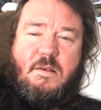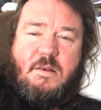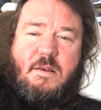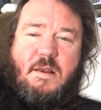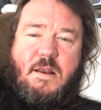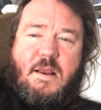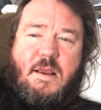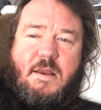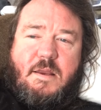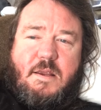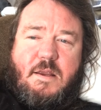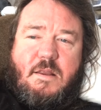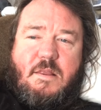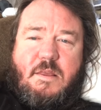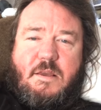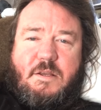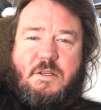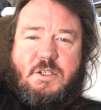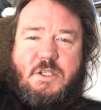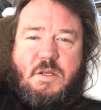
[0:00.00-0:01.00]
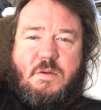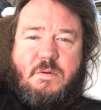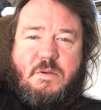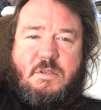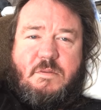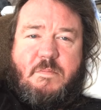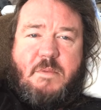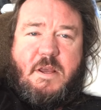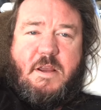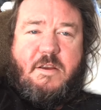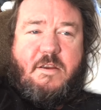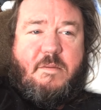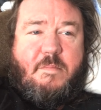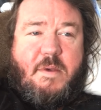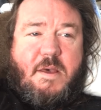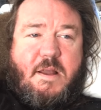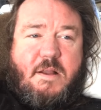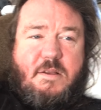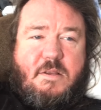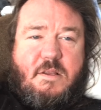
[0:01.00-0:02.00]
And I did think she was Mary
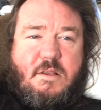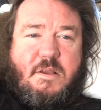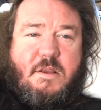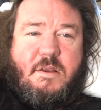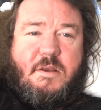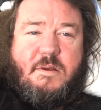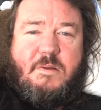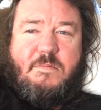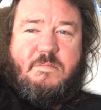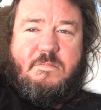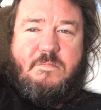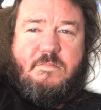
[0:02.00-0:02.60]
Magdalene.